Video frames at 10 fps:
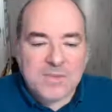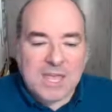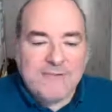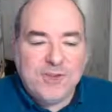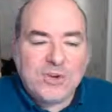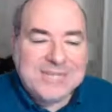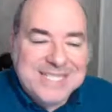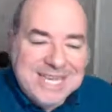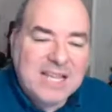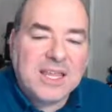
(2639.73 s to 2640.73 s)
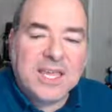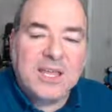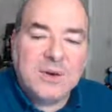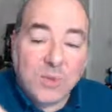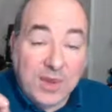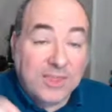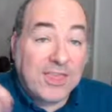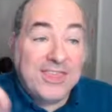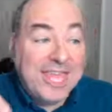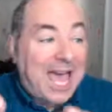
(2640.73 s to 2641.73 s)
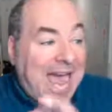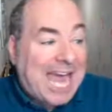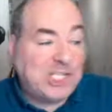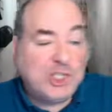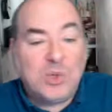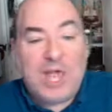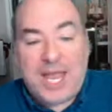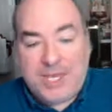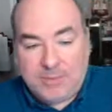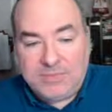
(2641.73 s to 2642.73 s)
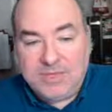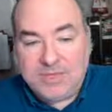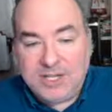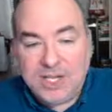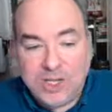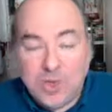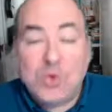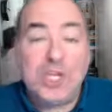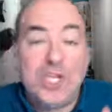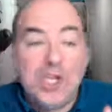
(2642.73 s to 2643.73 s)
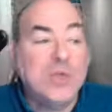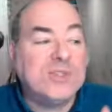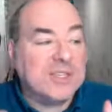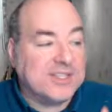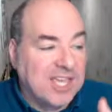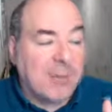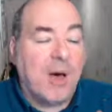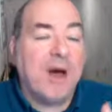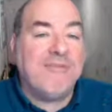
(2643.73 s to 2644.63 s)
If you're dealing with the actual item, you can use some of